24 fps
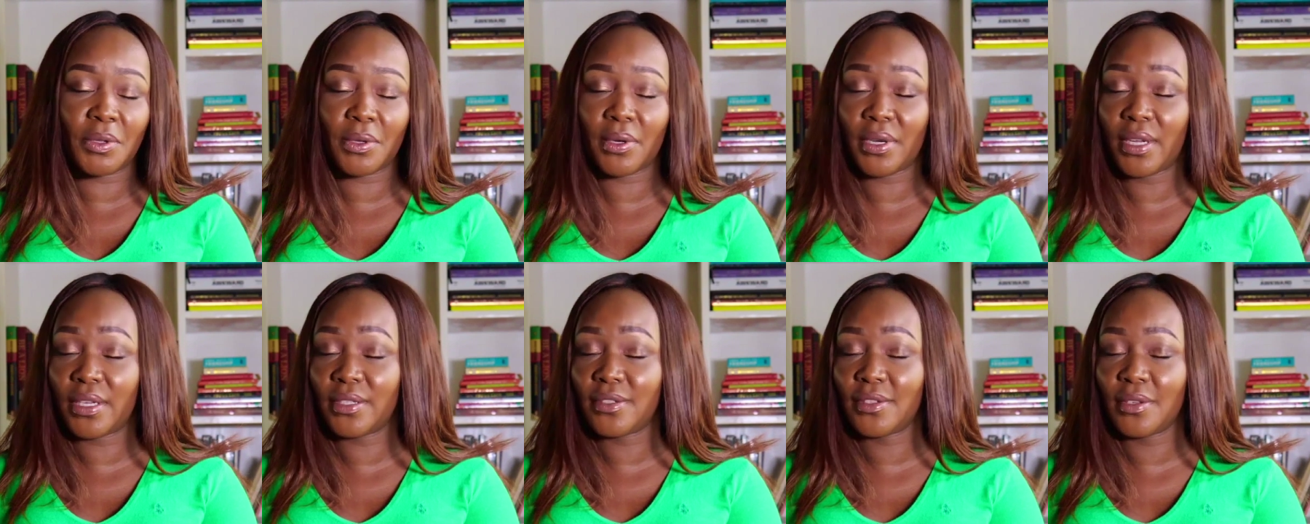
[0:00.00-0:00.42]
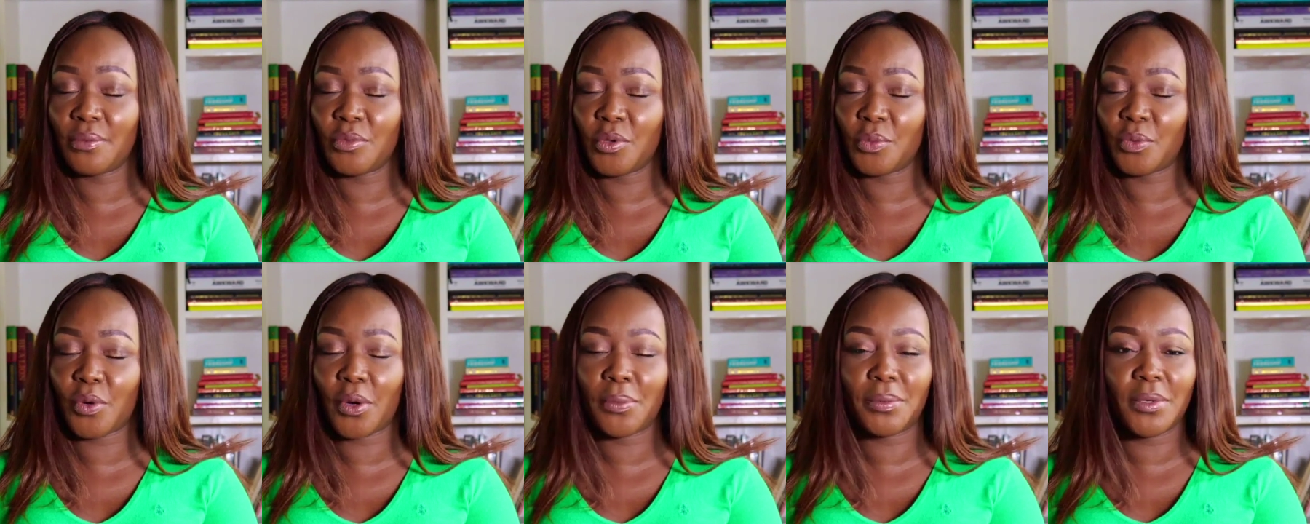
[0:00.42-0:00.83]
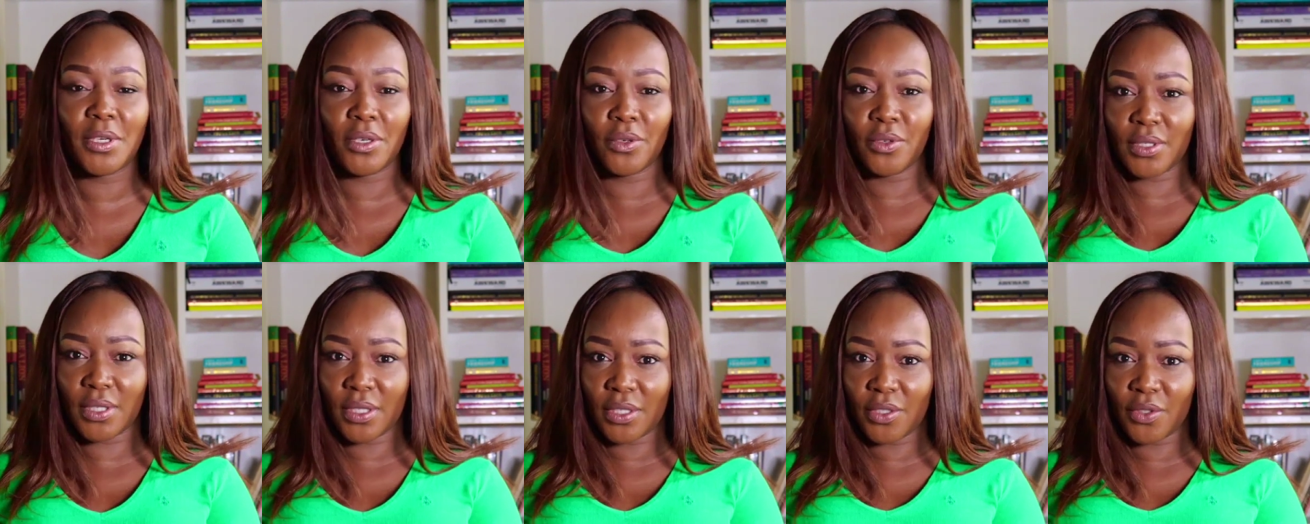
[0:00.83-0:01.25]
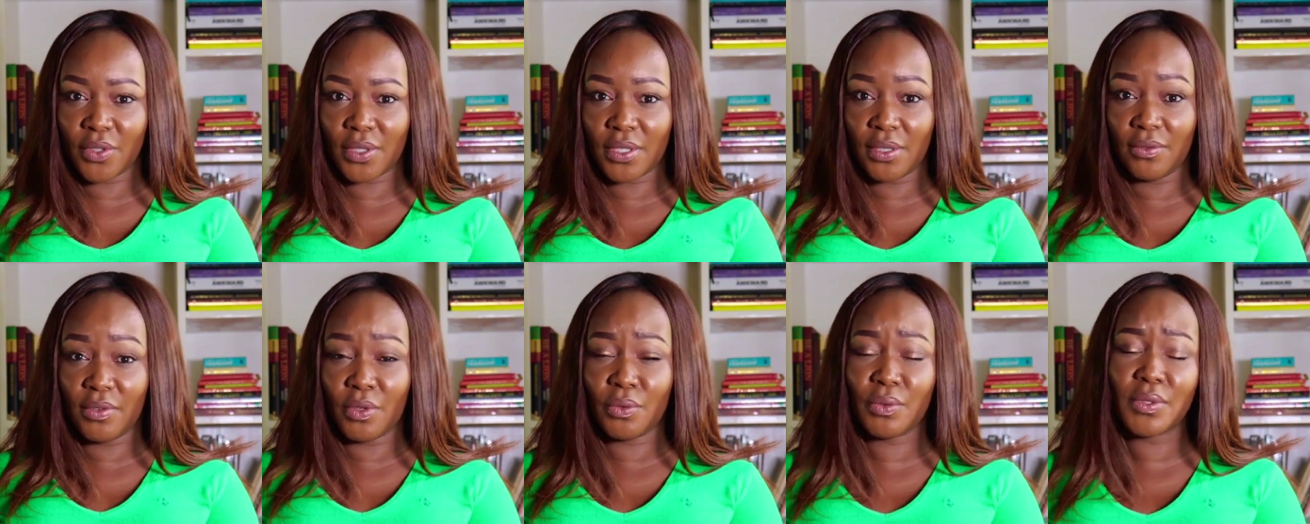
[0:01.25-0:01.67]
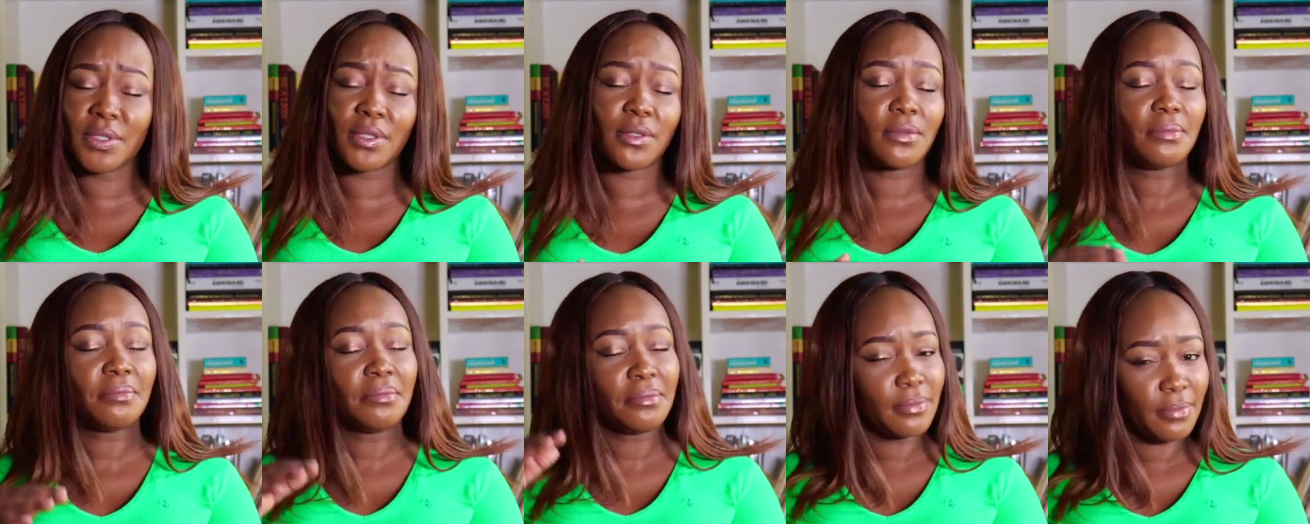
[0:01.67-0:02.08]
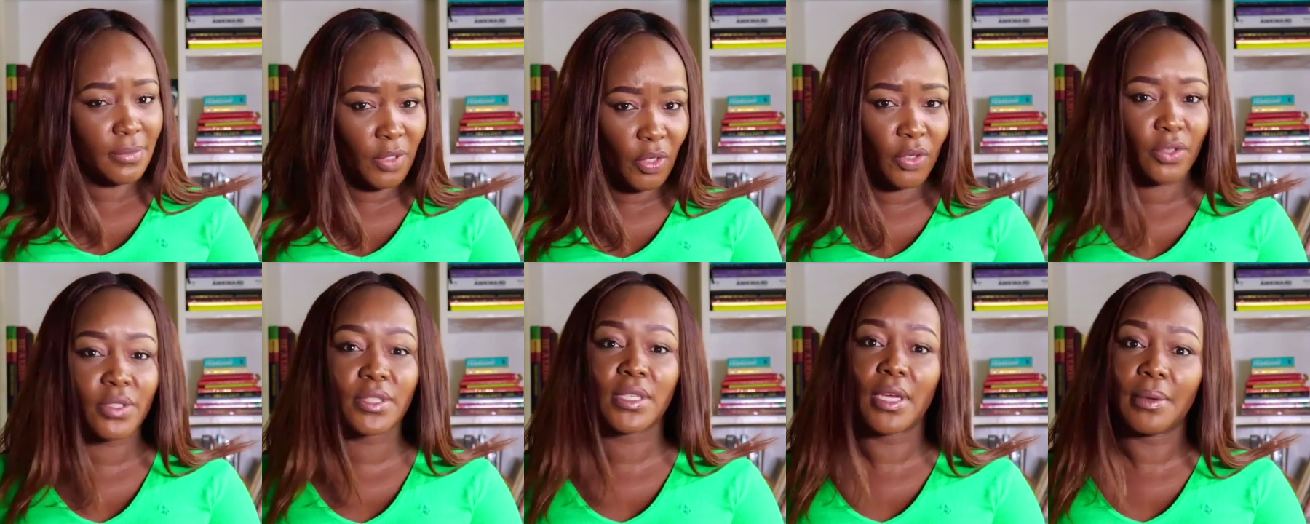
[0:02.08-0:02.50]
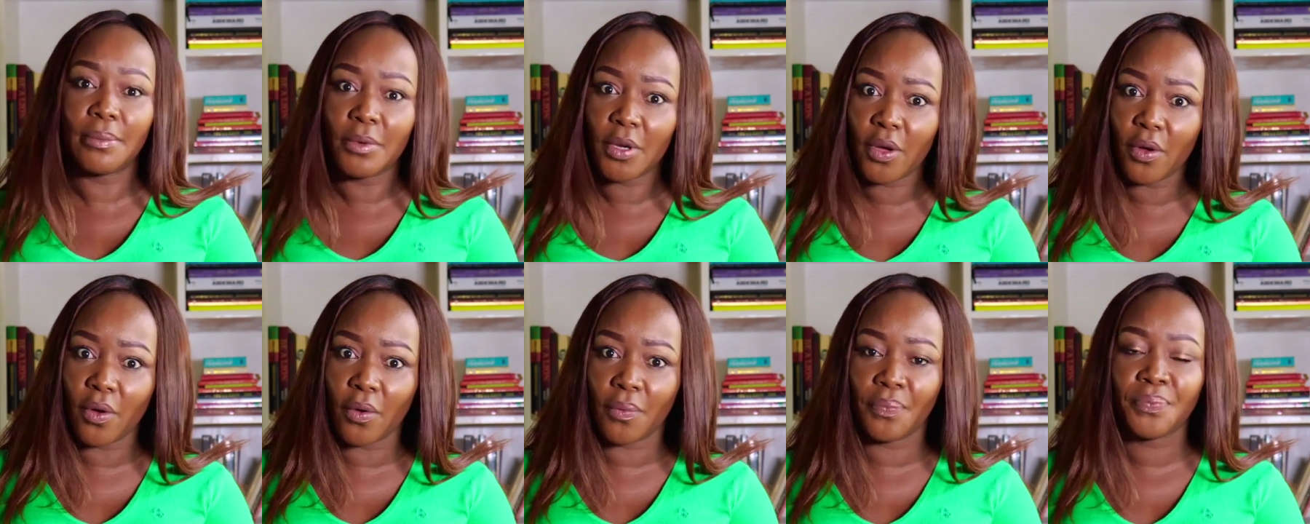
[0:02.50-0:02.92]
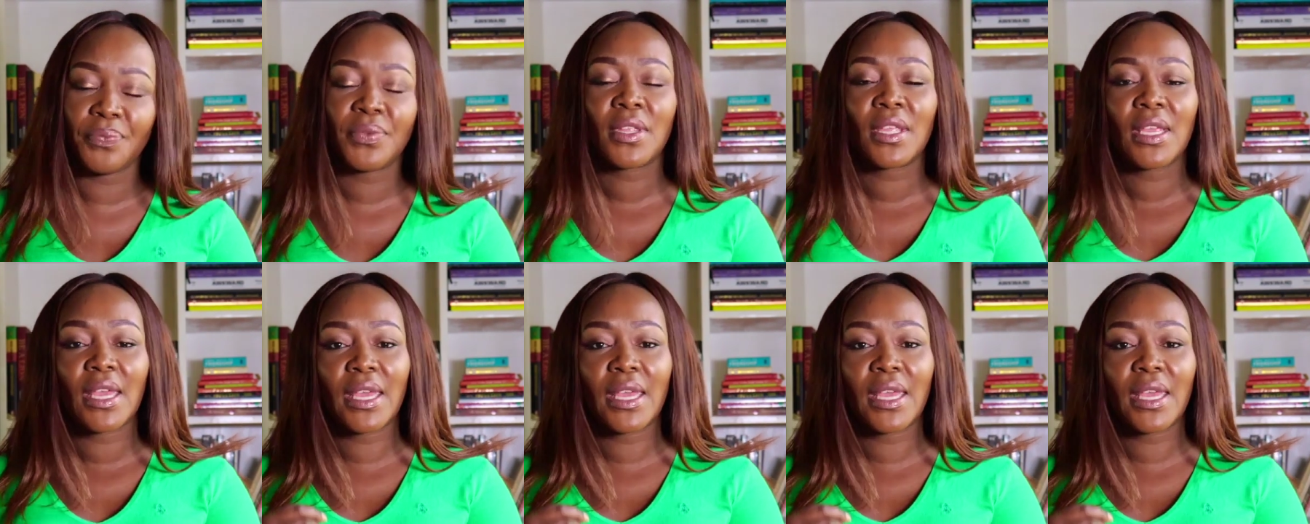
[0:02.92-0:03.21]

the last time you probably looked at your CV was a long time ago.